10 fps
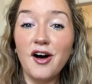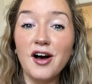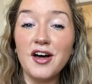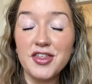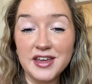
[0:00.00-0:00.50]

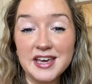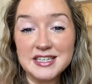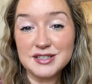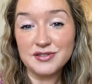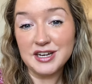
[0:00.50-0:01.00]
I think
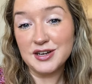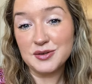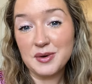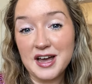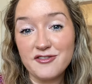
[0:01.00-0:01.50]
it's a really good
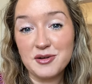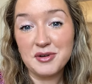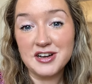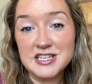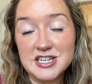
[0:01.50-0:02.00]
way of
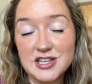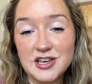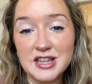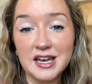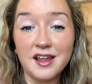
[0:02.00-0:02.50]
reminding you
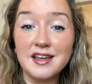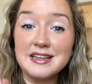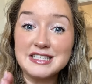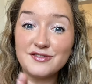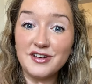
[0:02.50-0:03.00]
that like
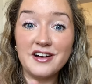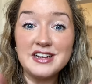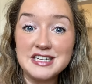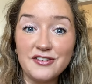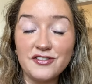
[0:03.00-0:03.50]
it's very
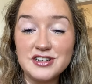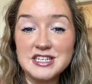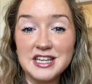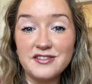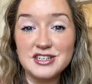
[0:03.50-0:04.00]
different to
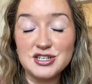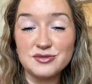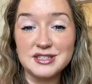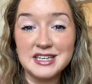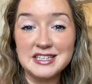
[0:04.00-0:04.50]
the original
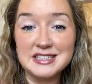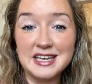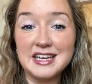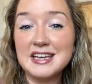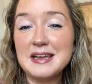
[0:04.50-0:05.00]

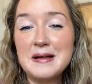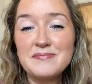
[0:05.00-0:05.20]
CC,